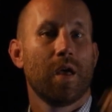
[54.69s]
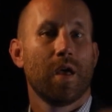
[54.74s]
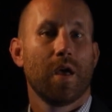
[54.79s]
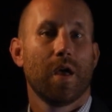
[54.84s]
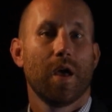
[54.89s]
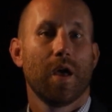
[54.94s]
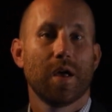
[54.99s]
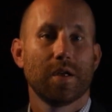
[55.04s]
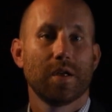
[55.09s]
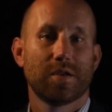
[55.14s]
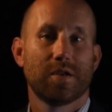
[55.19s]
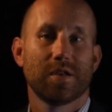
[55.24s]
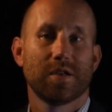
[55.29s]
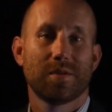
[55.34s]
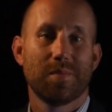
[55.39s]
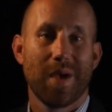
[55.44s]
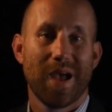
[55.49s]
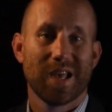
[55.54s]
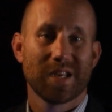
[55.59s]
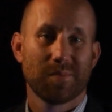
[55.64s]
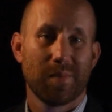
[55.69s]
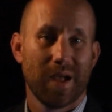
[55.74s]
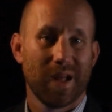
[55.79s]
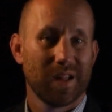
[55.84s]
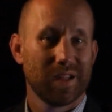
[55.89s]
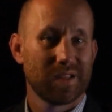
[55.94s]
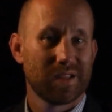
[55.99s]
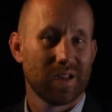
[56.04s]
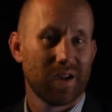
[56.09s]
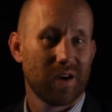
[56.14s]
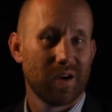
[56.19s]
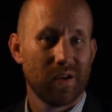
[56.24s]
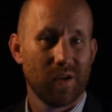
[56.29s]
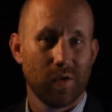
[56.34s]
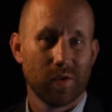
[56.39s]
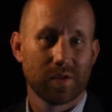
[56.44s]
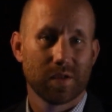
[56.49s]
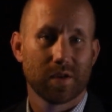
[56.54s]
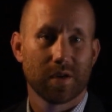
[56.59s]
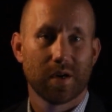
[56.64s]
as just mass balance in our
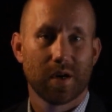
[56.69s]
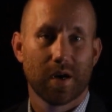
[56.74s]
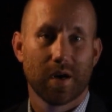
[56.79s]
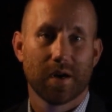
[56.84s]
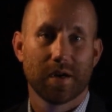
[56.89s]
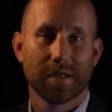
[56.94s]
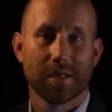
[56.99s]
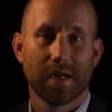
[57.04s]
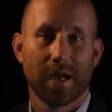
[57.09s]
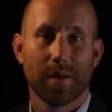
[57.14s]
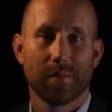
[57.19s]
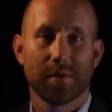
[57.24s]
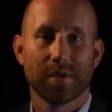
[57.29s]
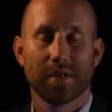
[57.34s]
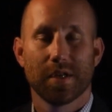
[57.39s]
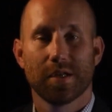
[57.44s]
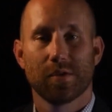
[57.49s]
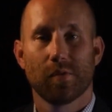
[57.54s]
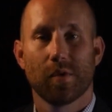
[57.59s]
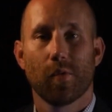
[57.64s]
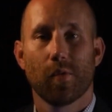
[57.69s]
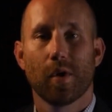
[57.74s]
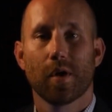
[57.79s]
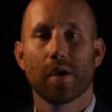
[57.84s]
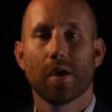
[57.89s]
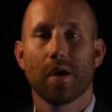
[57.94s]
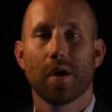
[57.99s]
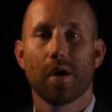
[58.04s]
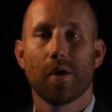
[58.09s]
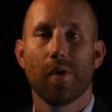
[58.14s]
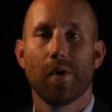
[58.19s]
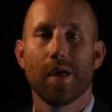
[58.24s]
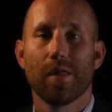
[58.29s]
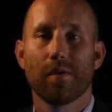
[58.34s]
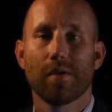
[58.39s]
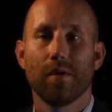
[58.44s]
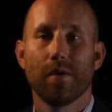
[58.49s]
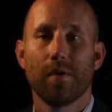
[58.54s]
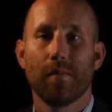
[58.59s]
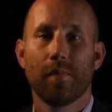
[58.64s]
notes or our examples as we're working our way
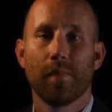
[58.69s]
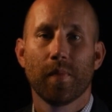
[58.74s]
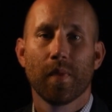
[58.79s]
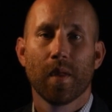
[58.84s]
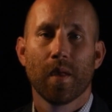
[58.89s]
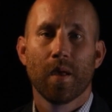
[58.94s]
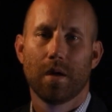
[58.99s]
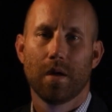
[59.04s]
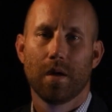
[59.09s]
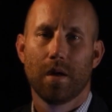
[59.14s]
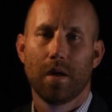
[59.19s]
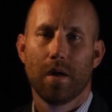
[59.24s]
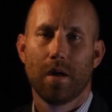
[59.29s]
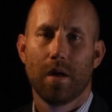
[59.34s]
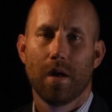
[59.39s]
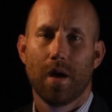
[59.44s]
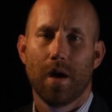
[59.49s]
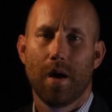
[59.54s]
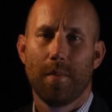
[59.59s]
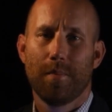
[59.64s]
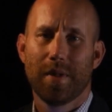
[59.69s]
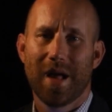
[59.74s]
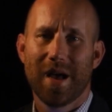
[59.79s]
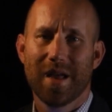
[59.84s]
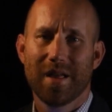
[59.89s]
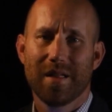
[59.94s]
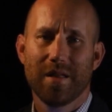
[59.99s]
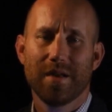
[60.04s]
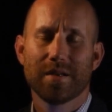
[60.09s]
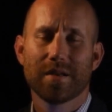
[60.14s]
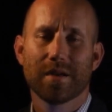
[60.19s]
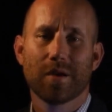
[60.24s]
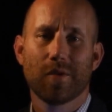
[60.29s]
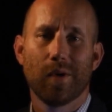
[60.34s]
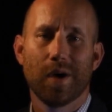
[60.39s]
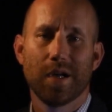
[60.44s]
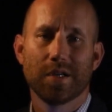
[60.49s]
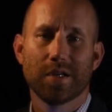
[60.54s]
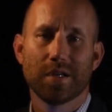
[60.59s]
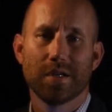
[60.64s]
through. Applying these
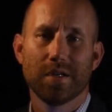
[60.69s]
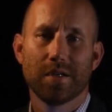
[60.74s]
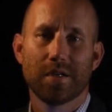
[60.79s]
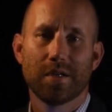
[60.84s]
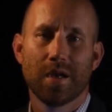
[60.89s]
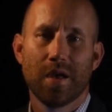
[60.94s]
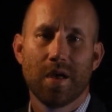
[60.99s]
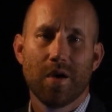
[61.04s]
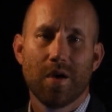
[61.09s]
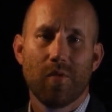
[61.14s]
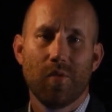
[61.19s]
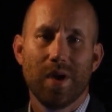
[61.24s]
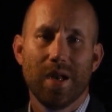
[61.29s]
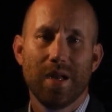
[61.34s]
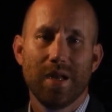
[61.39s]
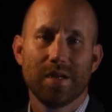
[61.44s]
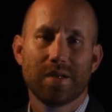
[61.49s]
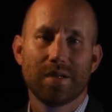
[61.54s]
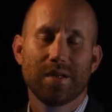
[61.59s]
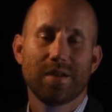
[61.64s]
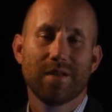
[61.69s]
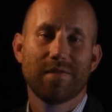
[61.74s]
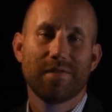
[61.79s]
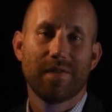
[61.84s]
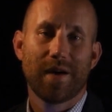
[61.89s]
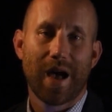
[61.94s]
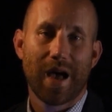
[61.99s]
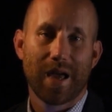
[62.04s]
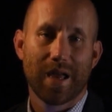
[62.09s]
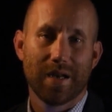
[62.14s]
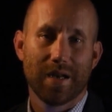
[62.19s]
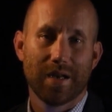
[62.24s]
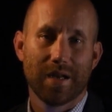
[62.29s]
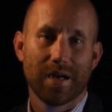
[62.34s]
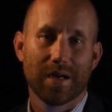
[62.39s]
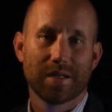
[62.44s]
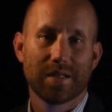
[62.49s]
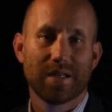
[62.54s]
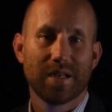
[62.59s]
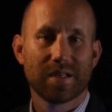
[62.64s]
equations, we need to define
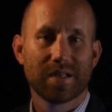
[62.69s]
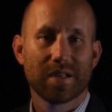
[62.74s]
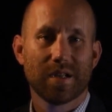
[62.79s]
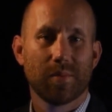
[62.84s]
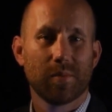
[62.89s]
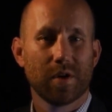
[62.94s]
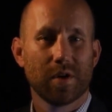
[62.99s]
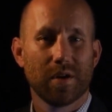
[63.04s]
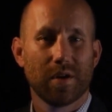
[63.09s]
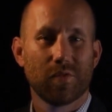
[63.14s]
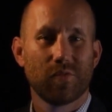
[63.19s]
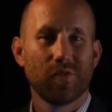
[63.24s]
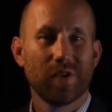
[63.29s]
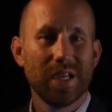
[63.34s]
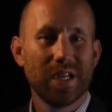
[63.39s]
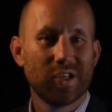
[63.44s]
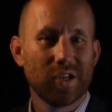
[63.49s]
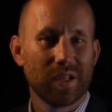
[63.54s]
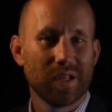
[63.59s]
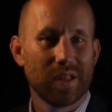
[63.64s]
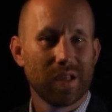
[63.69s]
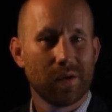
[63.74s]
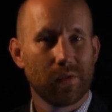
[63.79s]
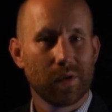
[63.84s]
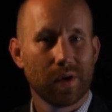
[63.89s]
a system or a region that we're